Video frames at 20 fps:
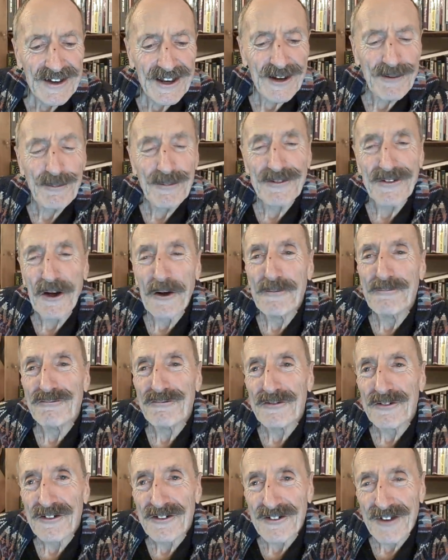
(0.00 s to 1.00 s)
It was
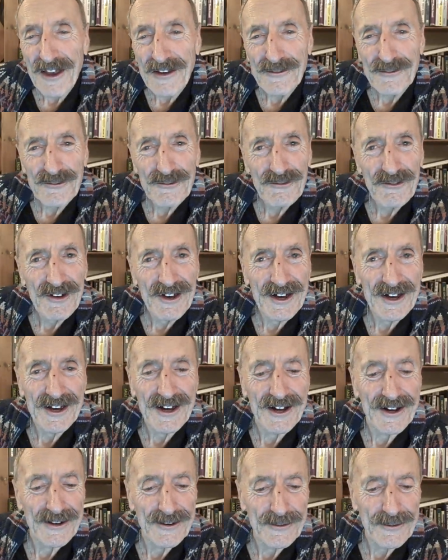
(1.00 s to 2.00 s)
over a century
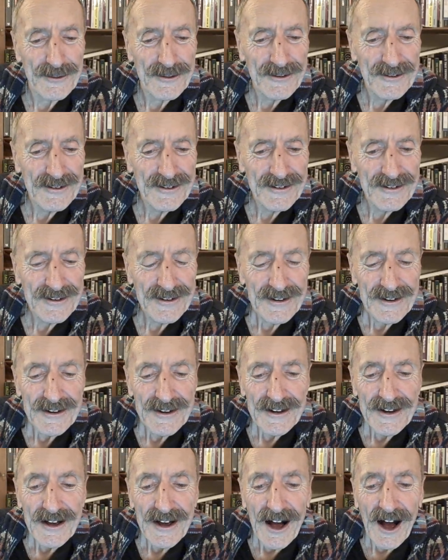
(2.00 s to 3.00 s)
ago.
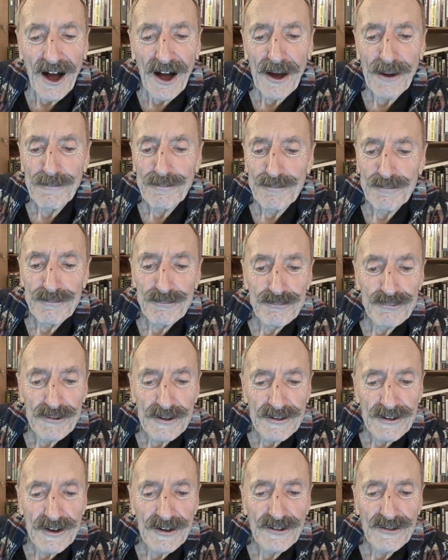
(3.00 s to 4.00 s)
I'm
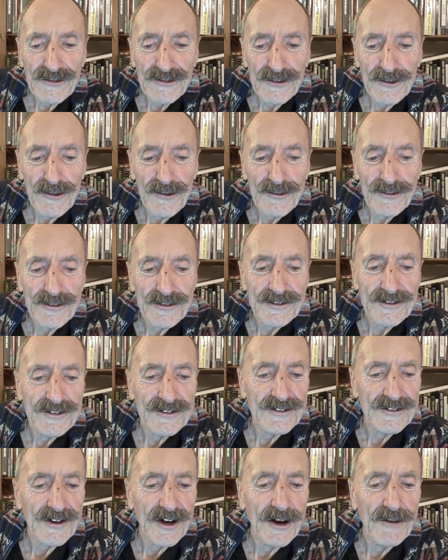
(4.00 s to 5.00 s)
pretty sure that the
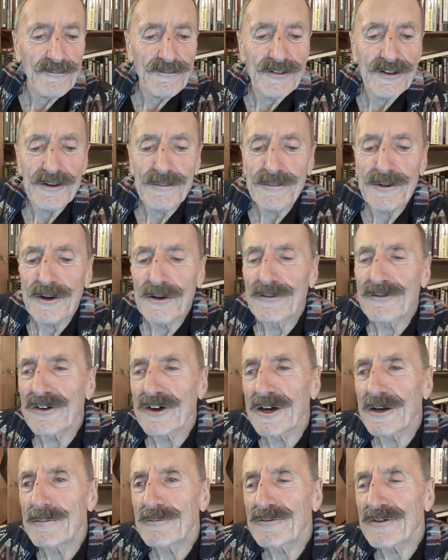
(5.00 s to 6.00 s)
staff at the
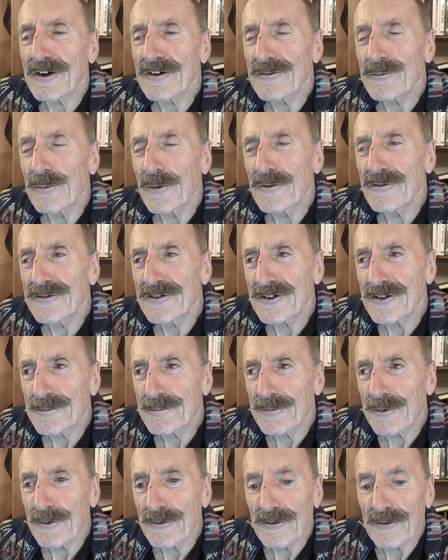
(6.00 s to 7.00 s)
museum just wanted to
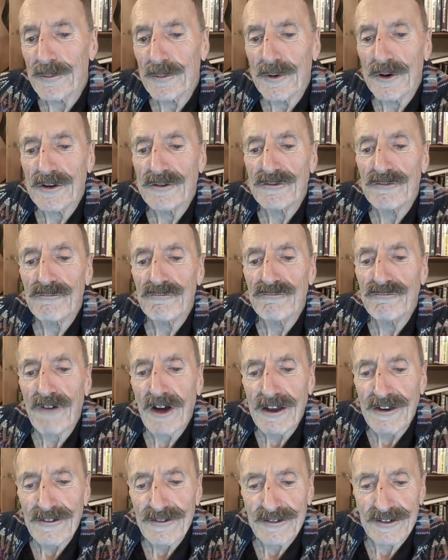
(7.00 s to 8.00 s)
put the word
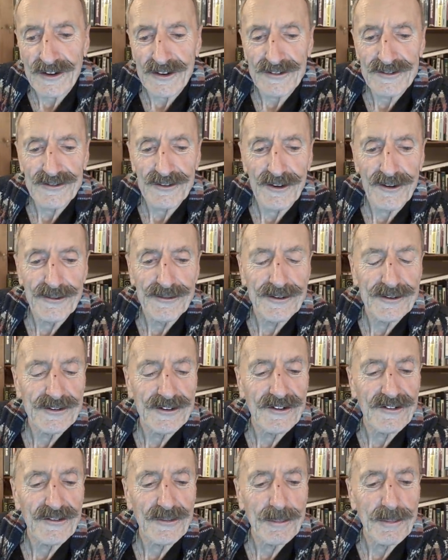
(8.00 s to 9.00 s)
racist on the
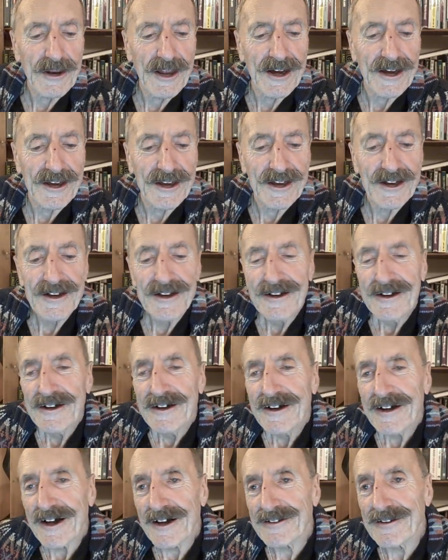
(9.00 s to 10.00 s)
display
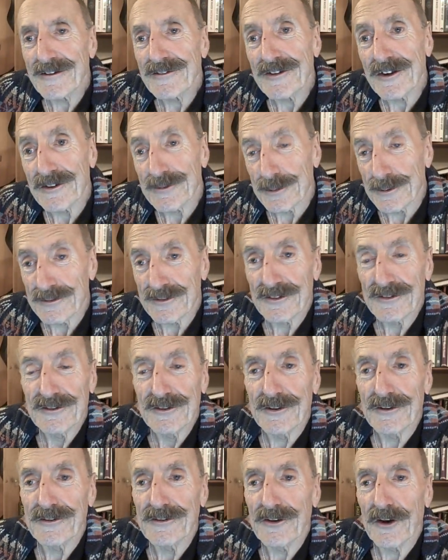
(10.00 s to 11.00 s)
and that this was as
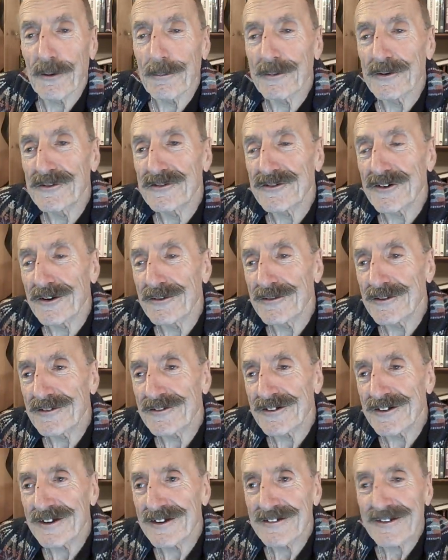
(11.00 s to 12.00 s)
good an
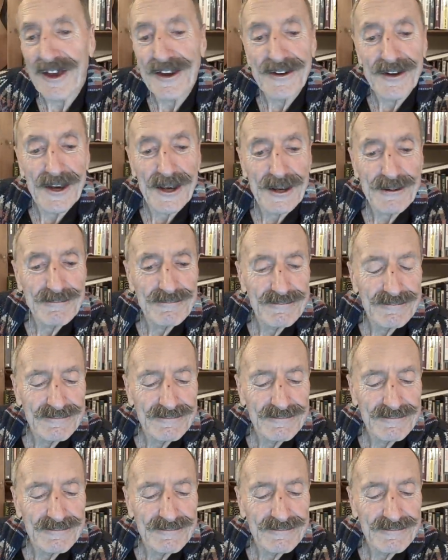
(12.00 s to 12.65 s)
opportunity as any.